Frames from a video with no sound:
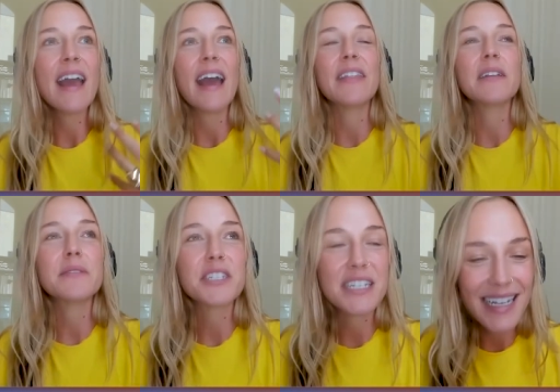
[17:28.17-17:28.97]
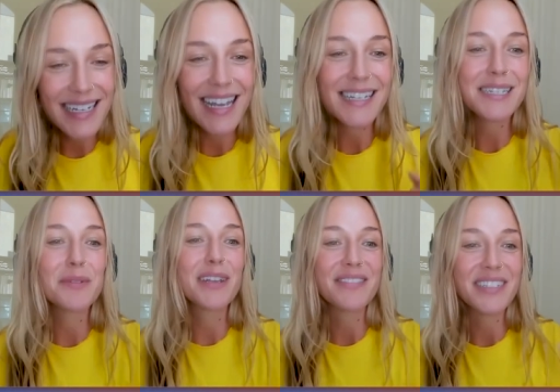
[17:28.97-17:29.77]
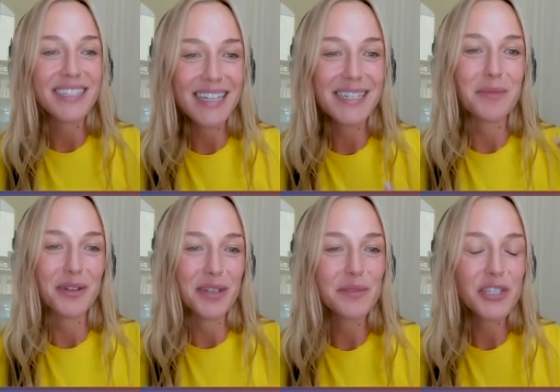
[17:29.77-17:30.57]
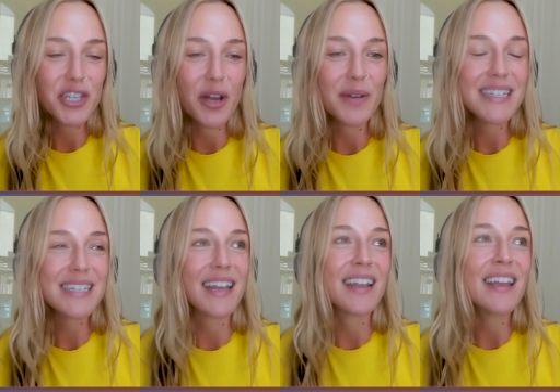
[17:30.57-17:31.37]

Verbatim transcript: And then it was just like testimony after testimonial would show us that